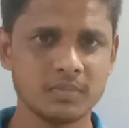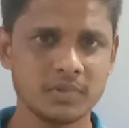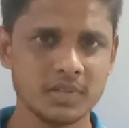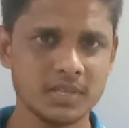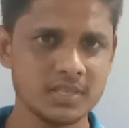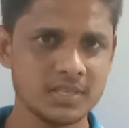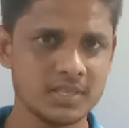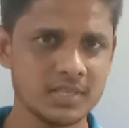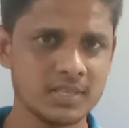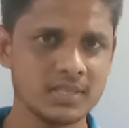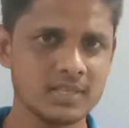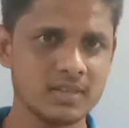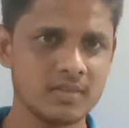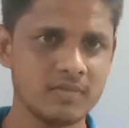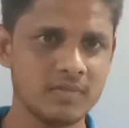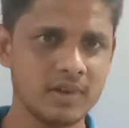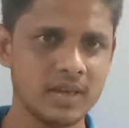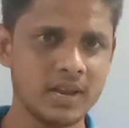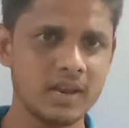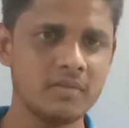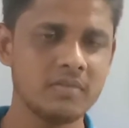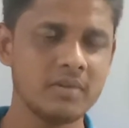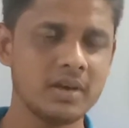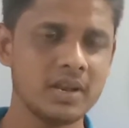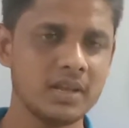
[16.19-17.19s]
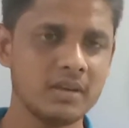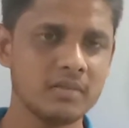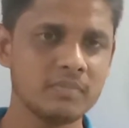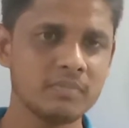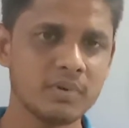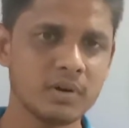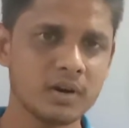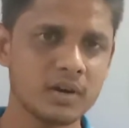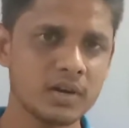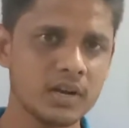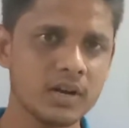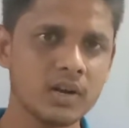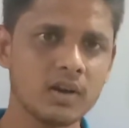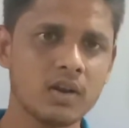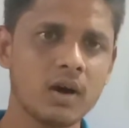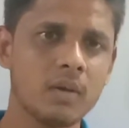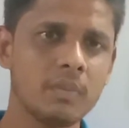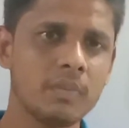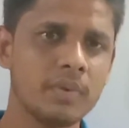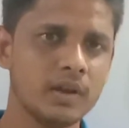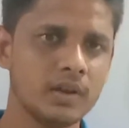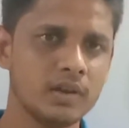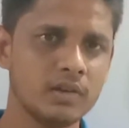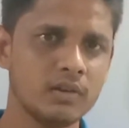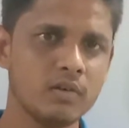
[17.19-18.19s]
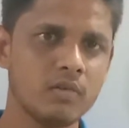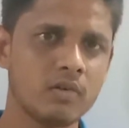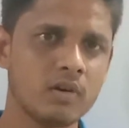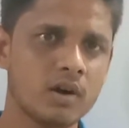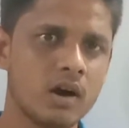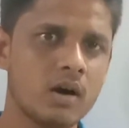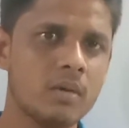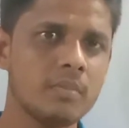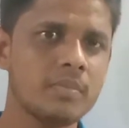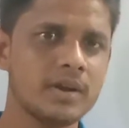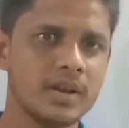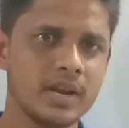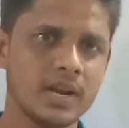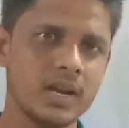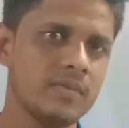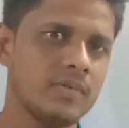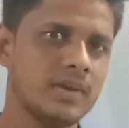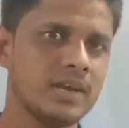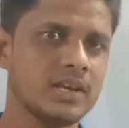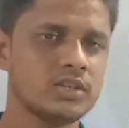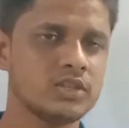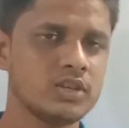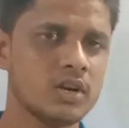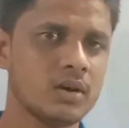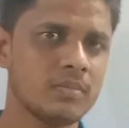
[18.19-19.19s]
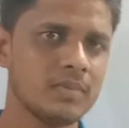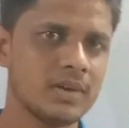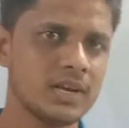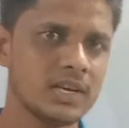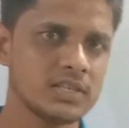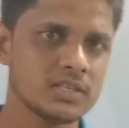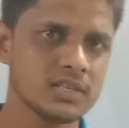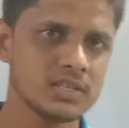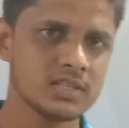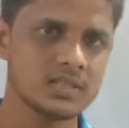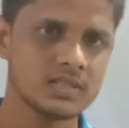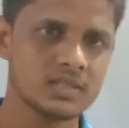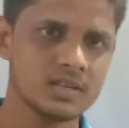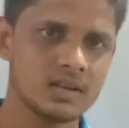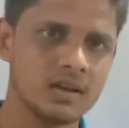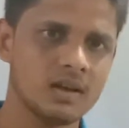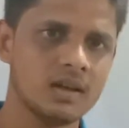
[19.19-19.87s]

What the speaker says: This is the very important topic in your competitive examinations,